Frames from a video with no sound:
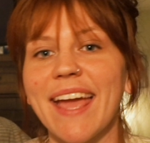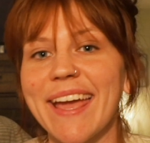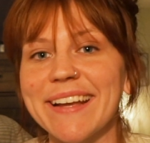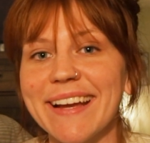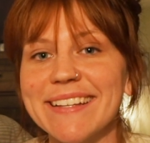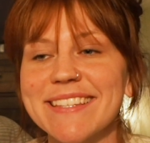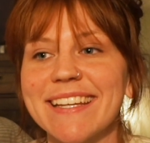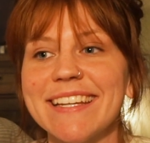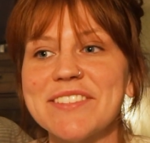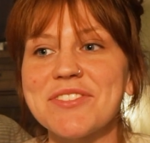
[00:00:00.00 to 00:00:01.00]
Hey guys,
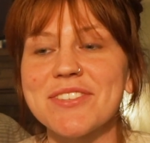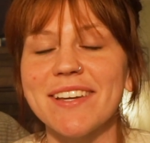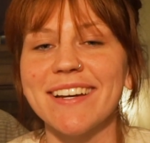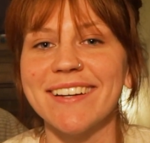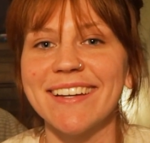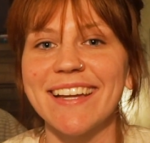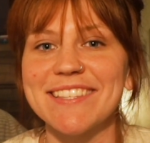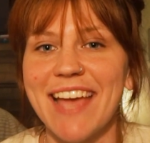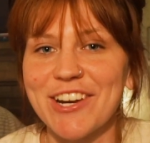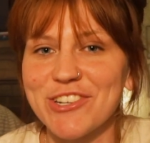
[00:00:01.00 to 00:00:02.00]
it's
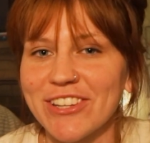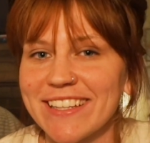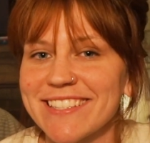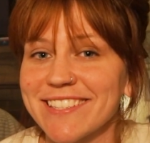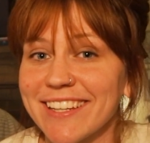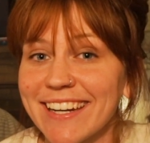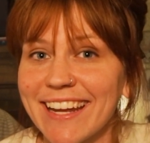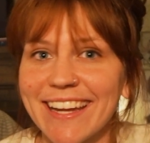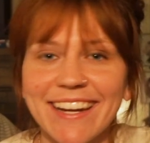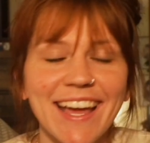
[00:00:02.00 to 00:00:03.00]
it's actually Sunday
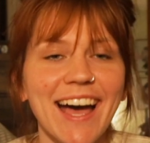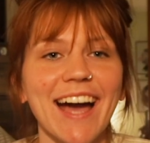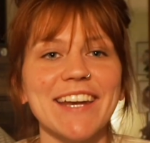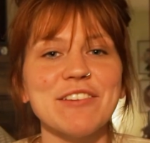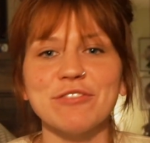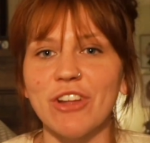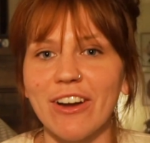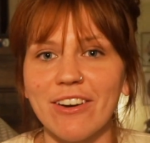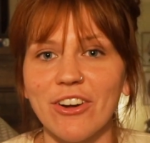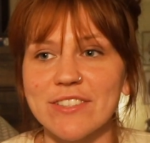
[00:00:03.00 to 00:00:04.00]
night. I didn't
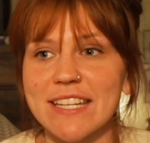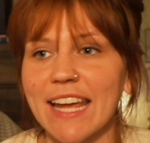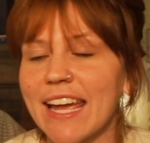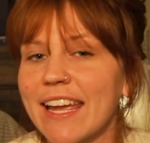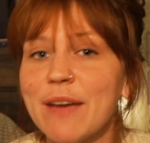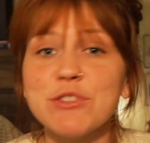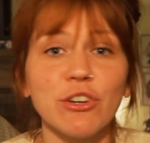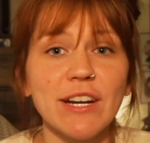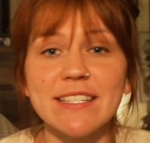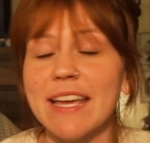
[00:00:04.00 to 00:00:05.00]
vlog at all today. It was a
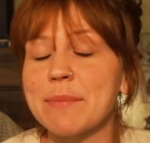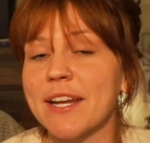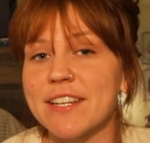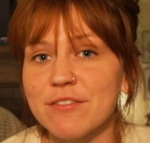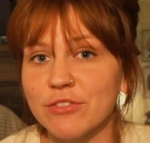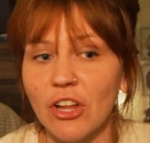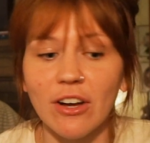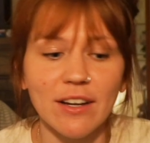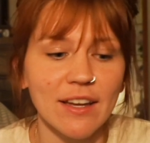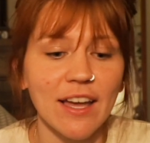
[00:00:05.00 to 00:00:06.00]
great day, but I didn't
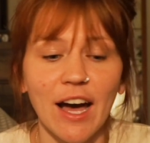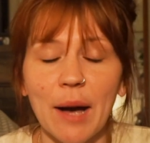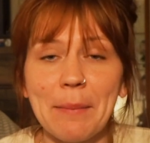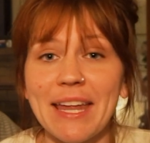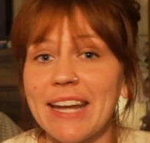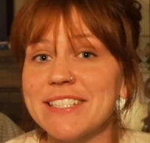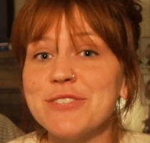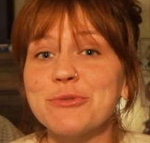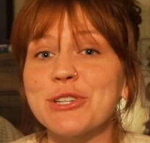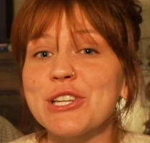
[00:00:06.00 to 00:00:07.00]
vlog. Um, and I
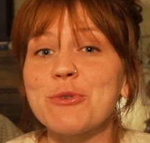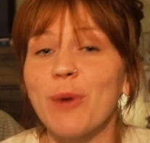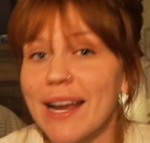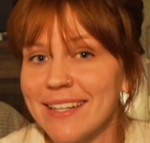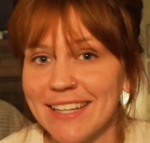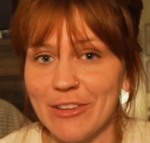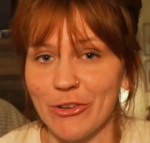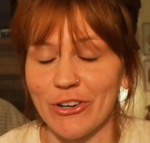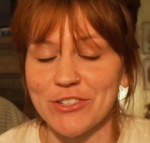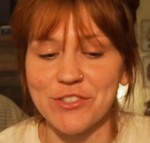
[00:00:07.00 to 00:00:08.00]
didn't really write
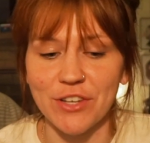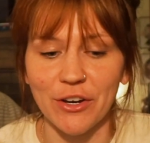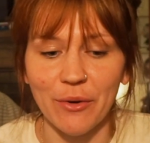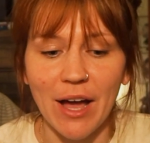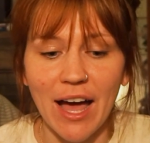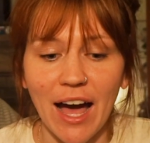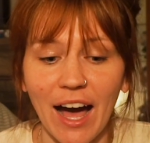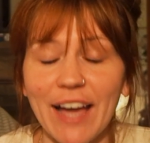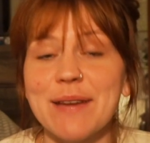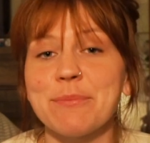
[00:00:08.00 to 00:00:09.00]
either, so
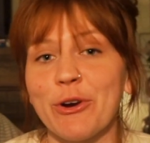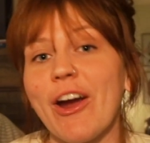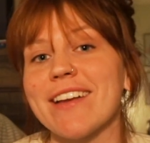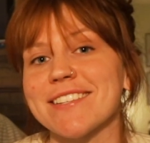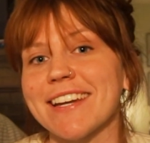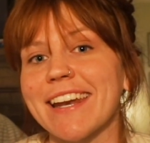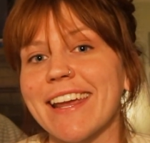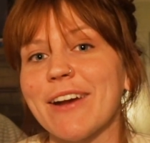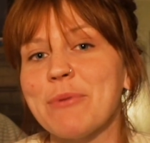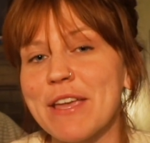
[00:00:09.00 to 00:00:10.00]
I am
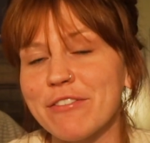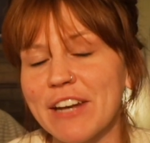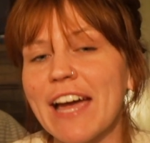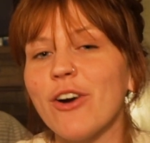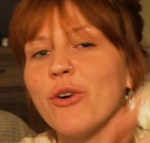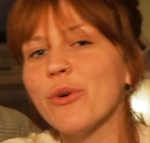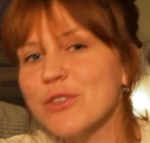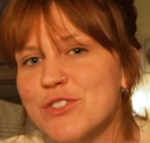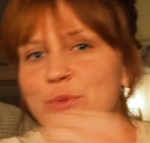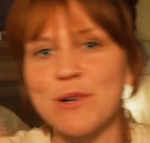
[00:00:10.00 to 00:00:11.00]
procrastinating. We have now
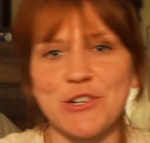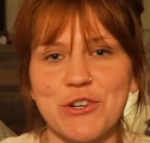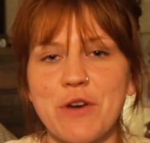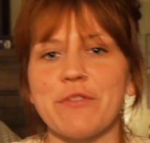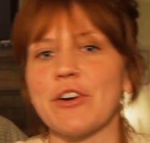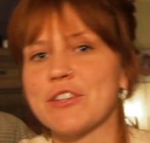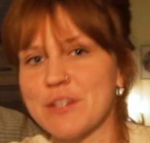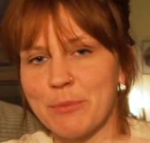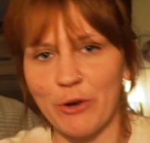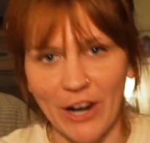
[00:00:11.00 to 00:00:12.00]
switched over
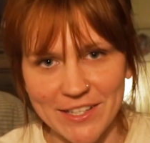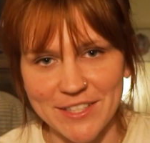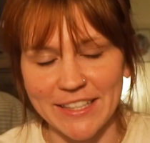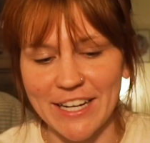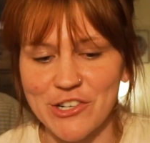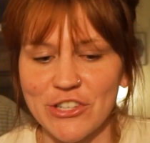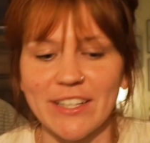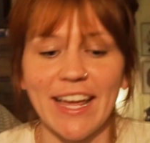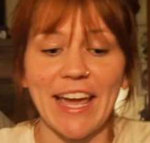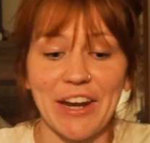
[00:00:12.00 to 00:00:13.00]
to
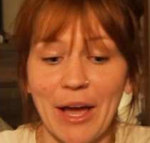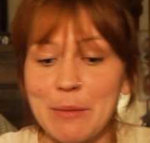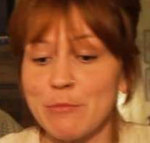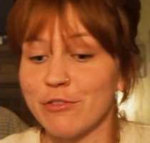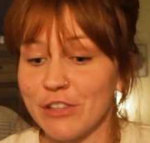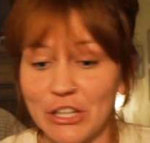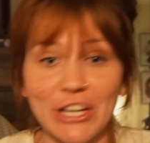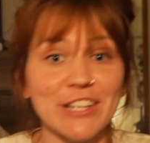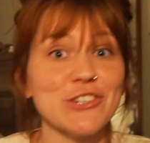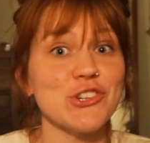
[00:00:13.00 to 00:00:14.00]
procrastination, and I'm
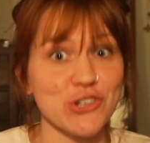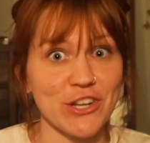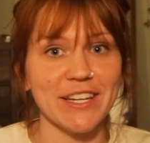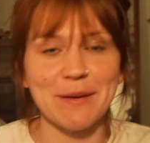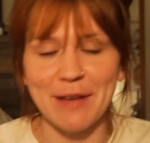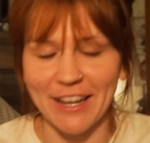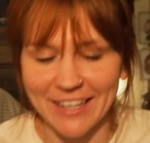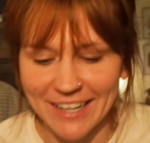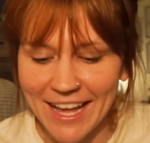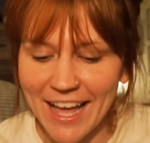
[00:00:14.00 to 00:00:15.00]
feeling shitty about it.